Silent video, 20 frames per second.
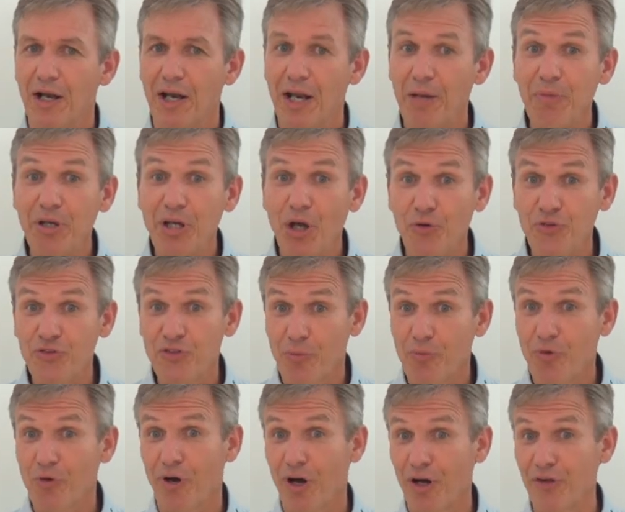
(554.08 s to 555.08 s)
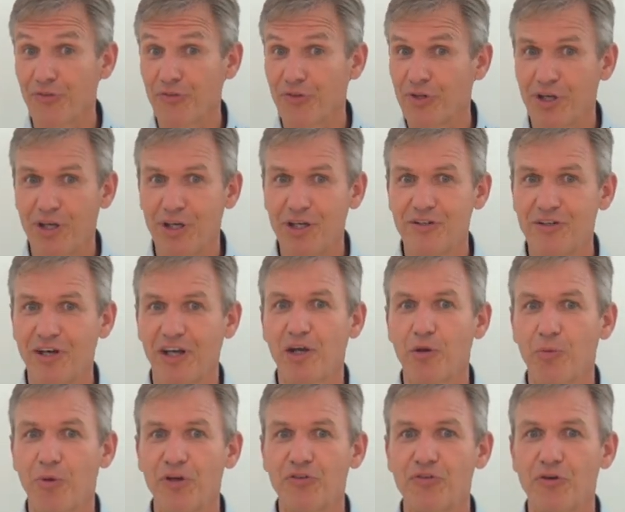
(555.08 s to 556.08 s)
Let me now summarize the key
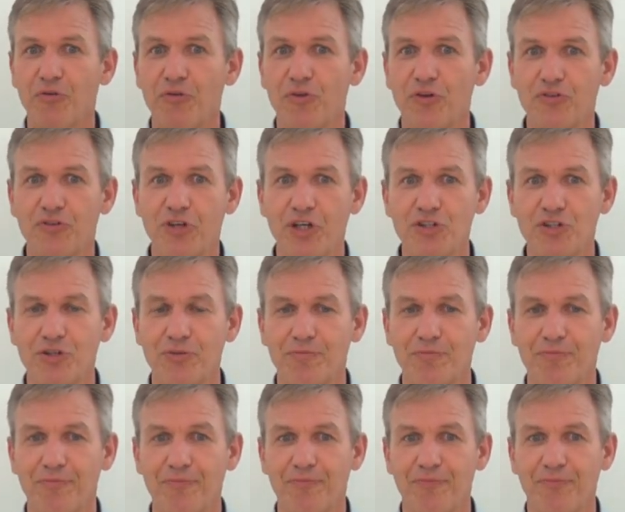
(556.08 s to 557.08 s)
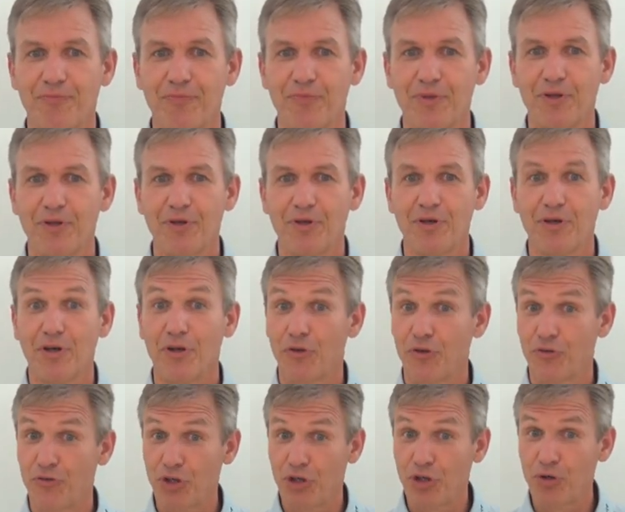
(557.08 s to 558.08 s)
takeaways of this session.
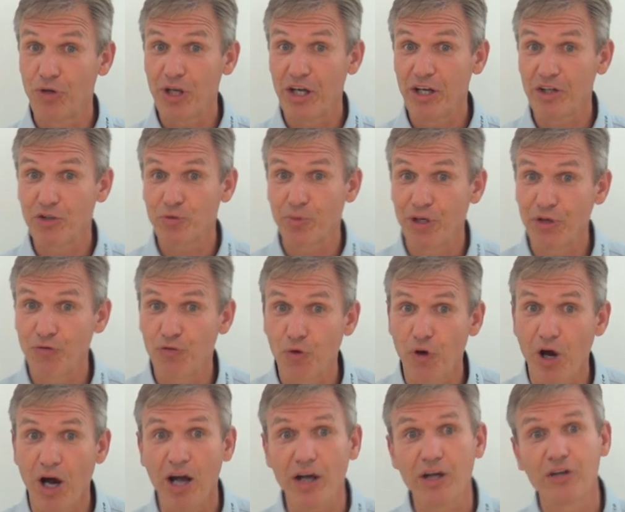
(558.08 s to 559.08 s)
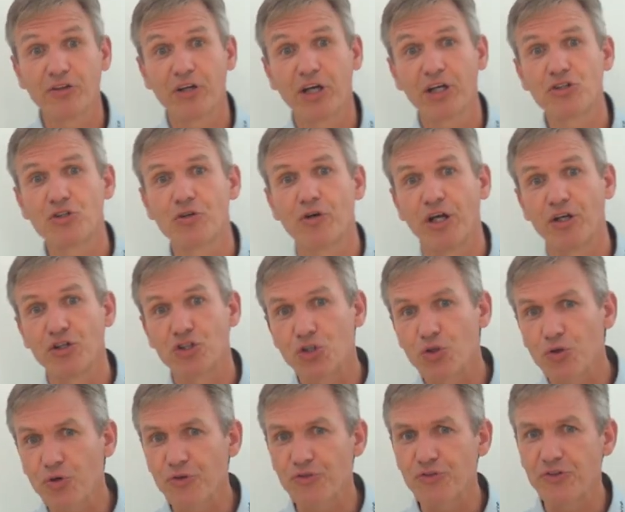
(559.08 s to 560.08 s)
The SecurData 24 architecture
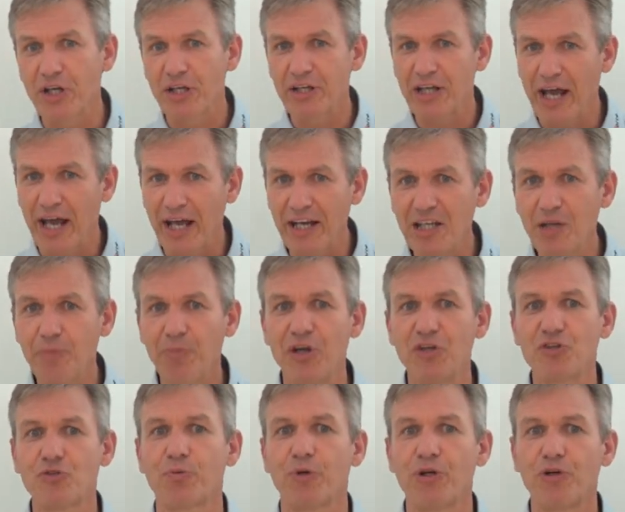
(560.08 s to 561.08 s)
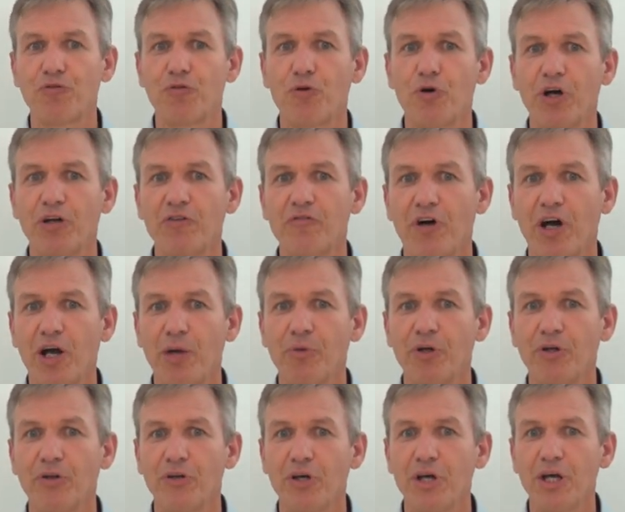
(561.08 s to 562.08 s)
ensures that any BASE24
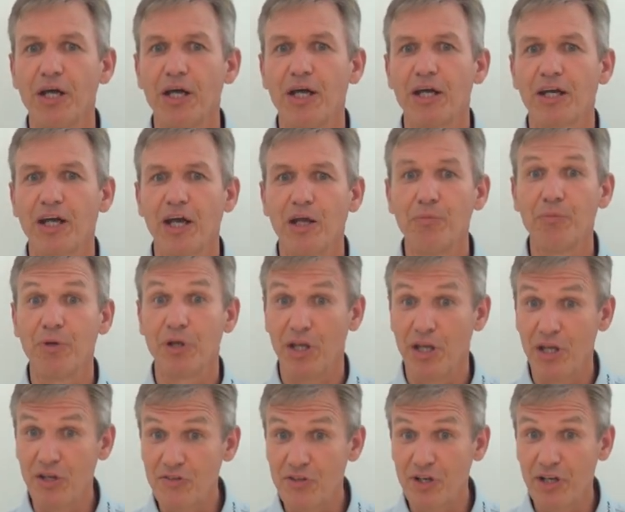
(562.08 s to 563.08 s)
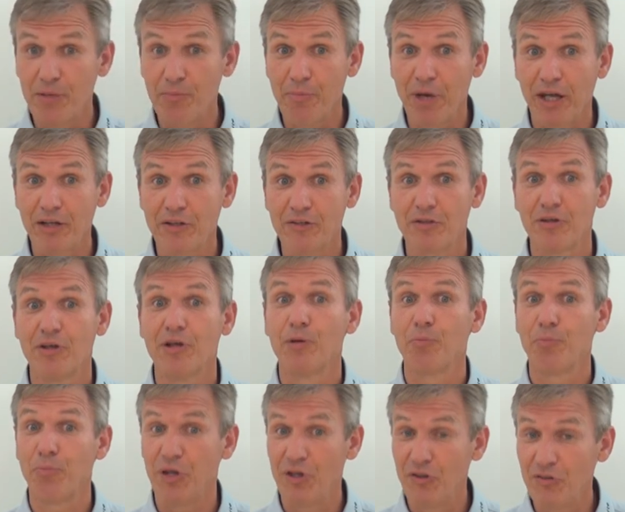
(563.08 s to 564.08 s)
environment can be easily
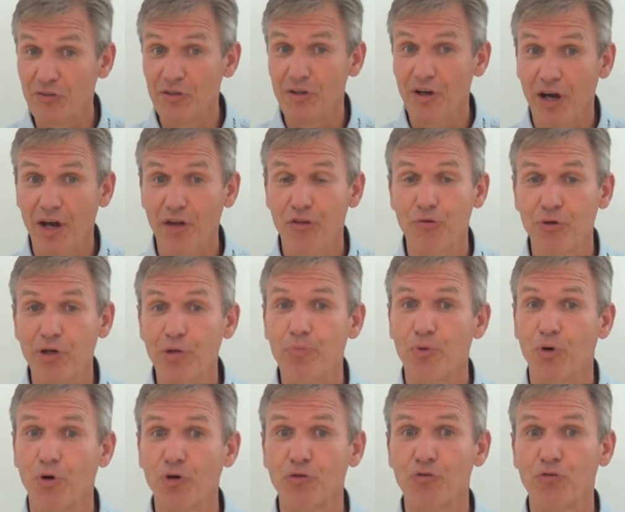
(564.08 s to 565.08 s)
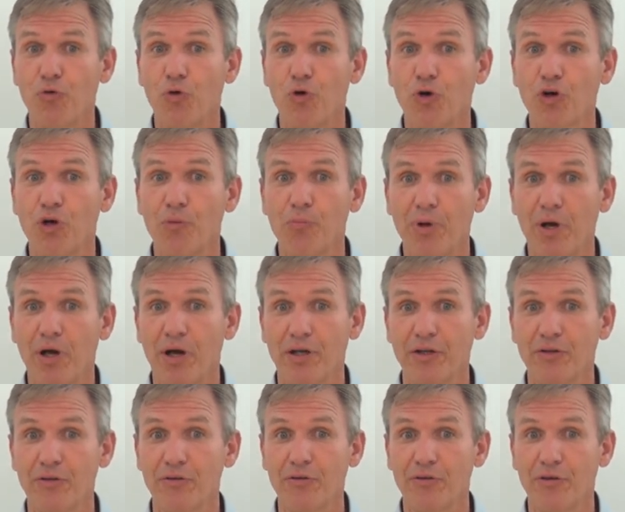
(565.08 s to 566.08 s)
made PCI 3.4
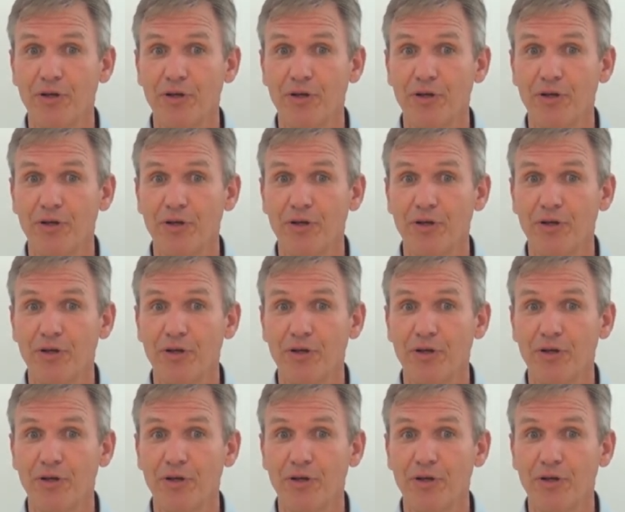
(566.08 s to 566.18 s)
compliant.